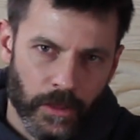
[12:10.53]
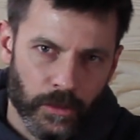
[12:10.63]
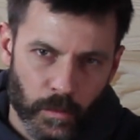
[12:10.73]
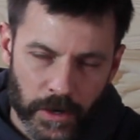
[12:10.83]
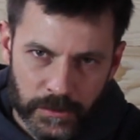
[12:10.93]

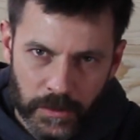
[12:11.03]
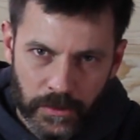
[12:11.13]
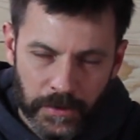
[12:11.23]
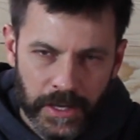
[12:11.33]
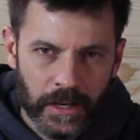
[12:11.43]
The ones with
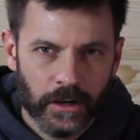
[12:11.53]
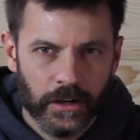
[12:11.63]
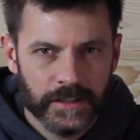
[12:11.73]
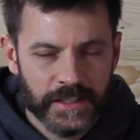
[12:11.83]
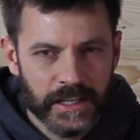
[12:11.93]
3 are
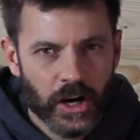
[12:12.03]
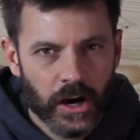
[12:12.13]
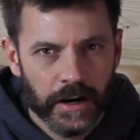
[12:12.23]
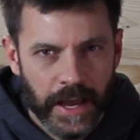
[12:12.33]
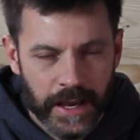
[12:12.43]
called
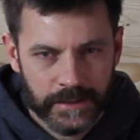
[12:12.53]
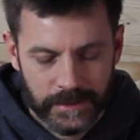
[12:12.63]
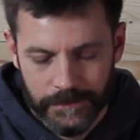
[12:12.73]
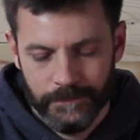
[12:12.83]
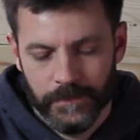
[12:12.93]

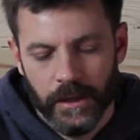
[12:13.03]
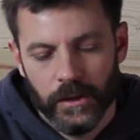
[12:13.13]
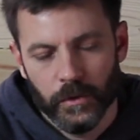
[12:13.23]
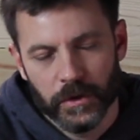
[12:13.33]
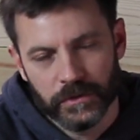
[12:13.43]
TRS.
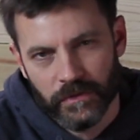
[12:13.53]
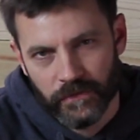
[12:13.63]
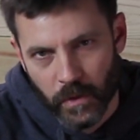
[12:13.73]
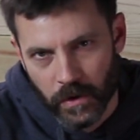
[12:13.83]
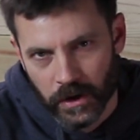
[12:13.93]
The ones with
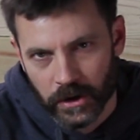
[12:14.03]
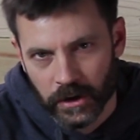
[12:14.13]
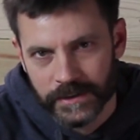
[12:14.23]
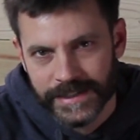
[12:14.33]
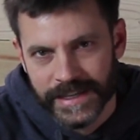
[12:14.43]
4 are
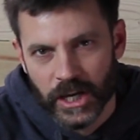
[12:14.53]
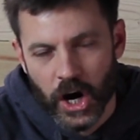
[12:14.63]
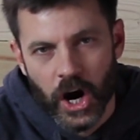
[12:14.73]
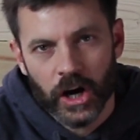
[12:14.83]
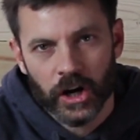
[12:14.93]
called
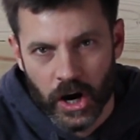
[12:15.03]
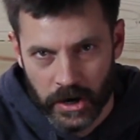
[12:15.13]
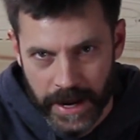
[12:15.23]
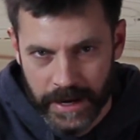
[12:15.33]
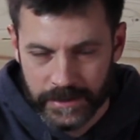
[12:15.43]

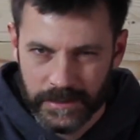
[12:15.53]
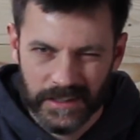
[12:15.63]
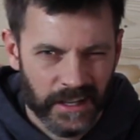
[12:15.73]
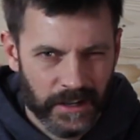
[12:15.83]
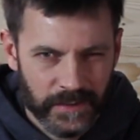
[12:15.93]
TRRS.
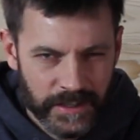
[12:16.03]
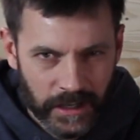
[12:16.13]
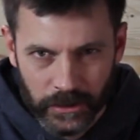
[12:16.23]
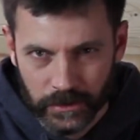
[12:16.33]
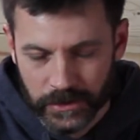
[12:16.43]
It's kind of a
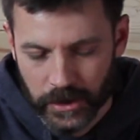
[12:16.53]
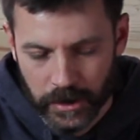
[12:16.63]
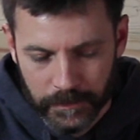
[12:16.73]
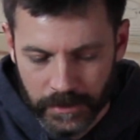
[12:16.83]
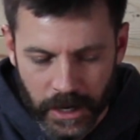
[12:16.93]
technical
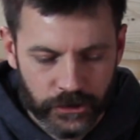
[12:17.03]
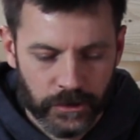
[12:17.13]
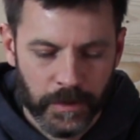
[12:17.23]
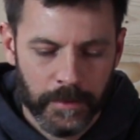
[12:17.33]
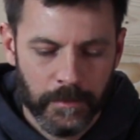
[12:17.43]
term, not
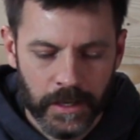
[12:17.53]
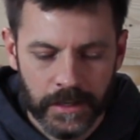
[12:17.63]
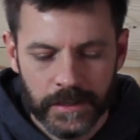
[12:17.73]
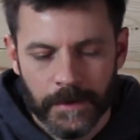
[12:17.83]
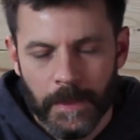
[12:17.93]
sure what it
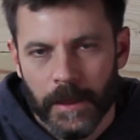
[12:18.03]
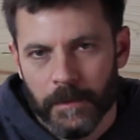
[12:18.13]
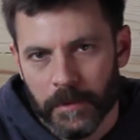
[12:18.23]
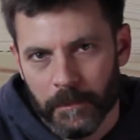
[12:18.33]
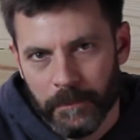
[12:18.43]
means,
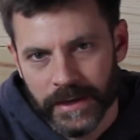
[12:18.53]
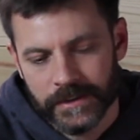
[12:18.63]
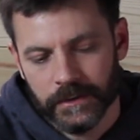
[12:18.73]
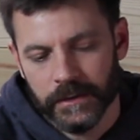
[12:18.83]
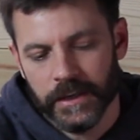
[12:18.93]
but
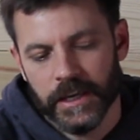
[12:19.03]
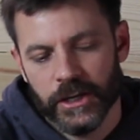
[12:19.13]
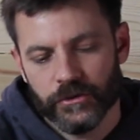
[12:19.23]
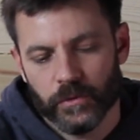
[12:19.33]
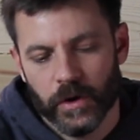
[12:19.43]
basically
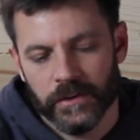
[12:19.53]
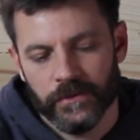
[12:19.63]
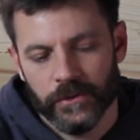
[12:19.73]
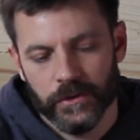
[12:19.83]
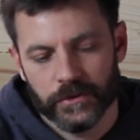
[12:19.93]
each one
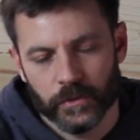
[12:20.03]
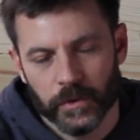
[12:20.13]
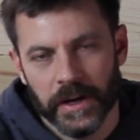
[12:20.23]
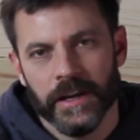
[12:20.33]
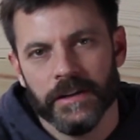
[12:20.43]
of those
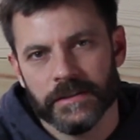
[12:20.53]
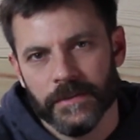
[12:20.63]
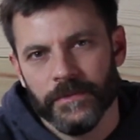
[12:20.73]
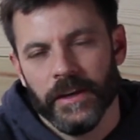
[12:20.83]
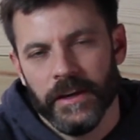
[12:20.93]
rings
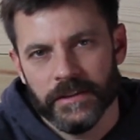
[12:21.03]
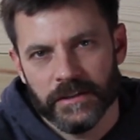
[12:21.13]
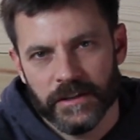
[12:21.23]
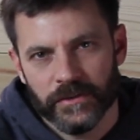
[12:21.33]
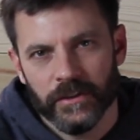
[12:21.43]
is
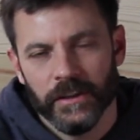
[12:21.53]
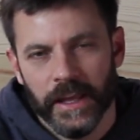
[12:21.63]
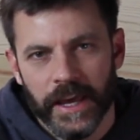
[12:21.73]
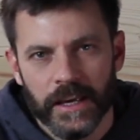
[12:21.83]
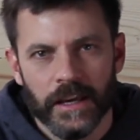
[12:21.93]
a different
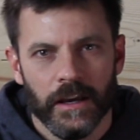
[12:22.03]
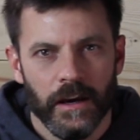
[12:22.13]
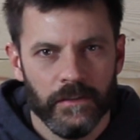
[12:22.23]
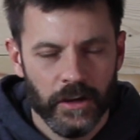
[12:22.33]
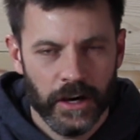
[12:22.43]
leg
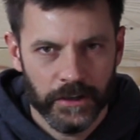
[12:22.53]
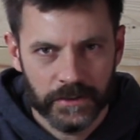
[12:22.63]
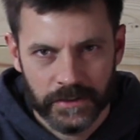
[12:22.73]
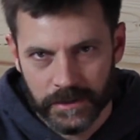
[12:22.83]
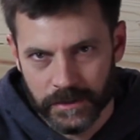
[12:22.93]
of the audio
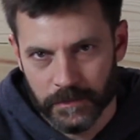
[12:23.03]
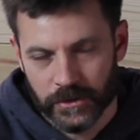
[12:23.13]
system.